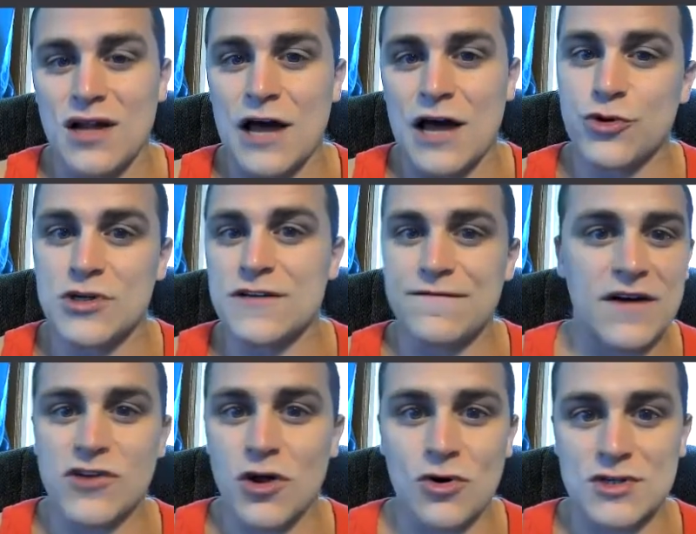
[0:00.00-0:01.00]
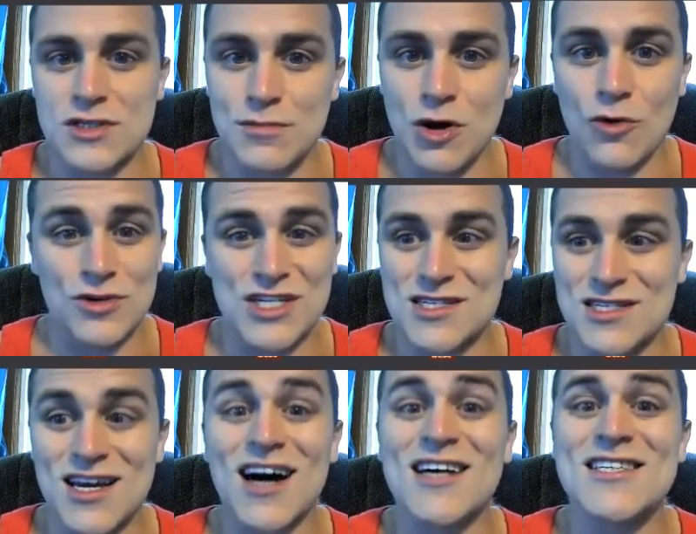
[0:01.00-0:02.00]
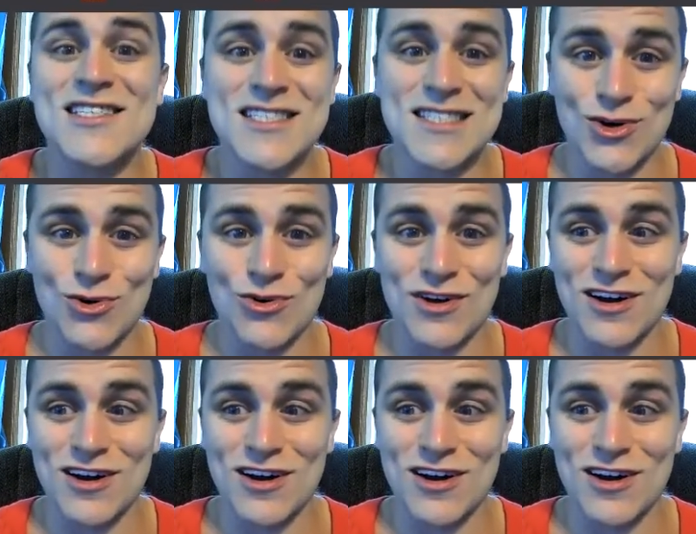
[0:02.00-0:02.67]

like three to five dollars a meal, which is a steal,